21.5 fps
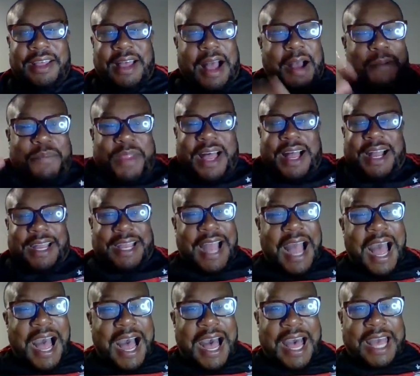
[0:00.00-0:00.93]
I'm not
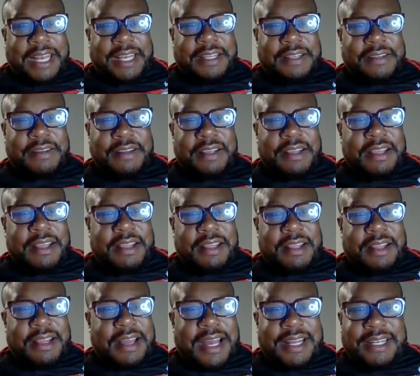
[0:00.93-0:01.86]
God.
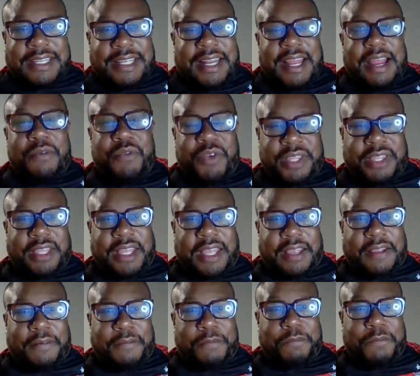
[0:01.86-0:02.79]
I did
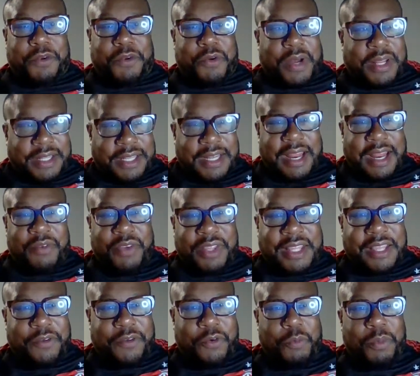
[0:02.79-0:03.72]
everything. You know, I did
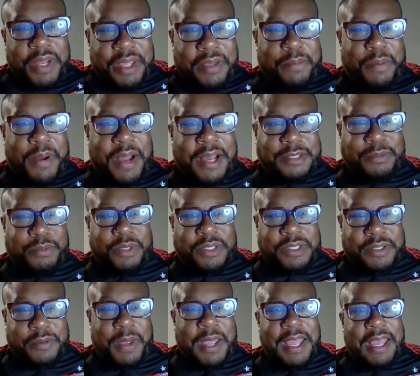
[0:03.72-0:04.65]
everything humanly possible
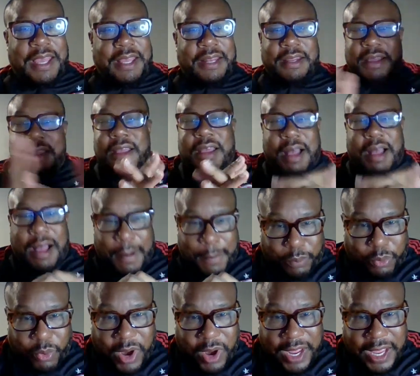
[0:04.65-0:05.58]
as a man. I'm
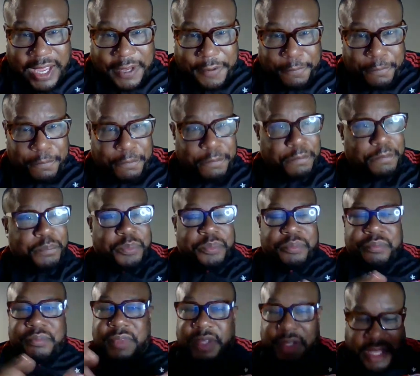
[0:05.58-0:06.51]
praying.
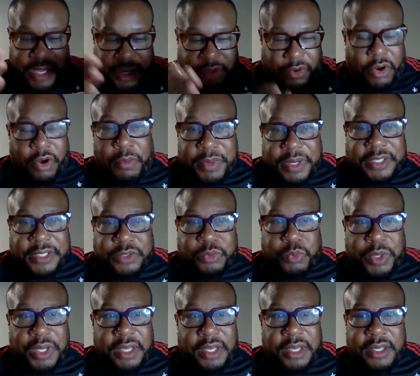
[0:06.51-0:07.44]
They call me this
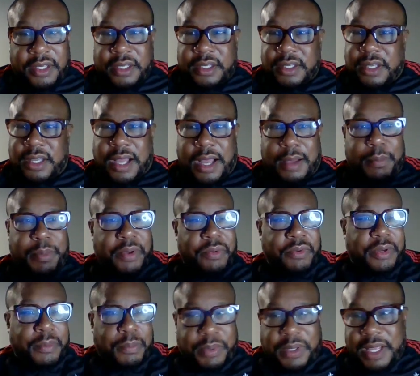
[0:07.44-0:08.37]
week. I'll be on
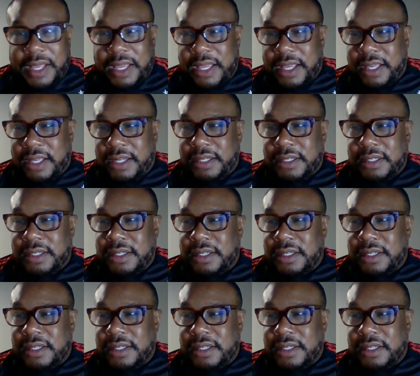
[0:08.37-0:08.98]
the plane.